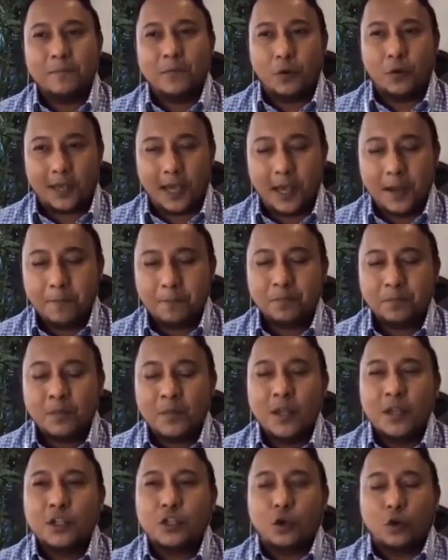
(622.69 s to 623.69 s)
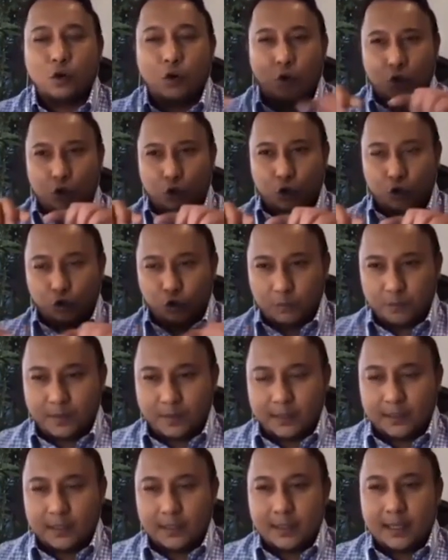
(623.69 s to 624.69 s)
Okay, so control
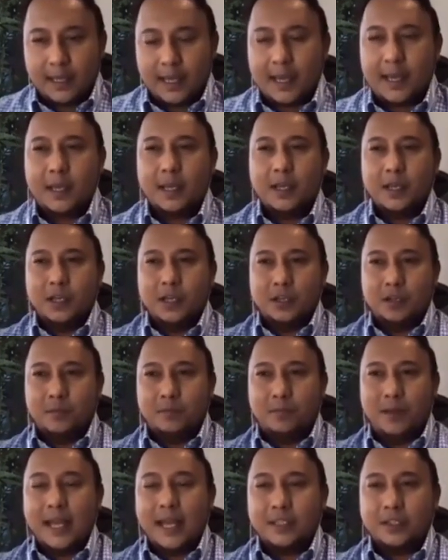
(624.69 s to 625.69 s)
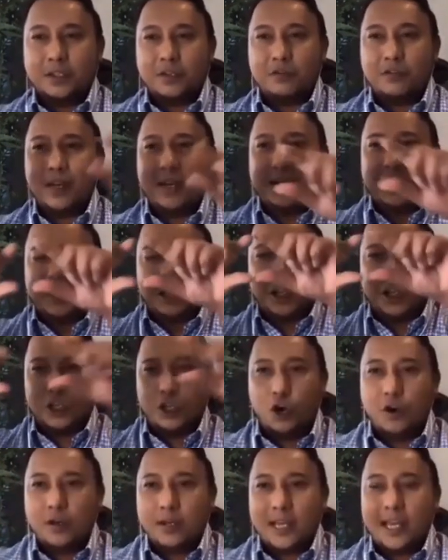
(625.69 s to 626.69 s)
button there, blank screen,
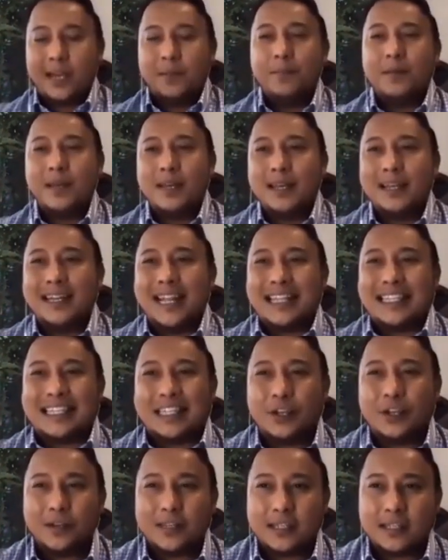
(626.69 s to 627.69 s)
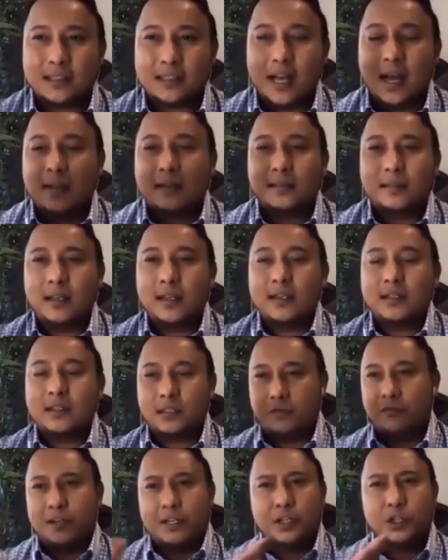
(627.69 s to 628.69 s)
your name, that's your starting
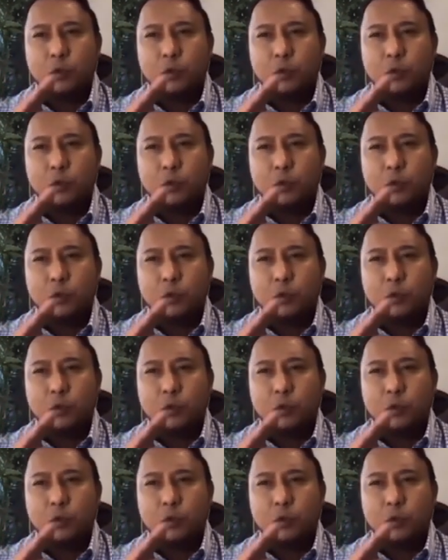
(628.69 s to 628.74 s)
screen.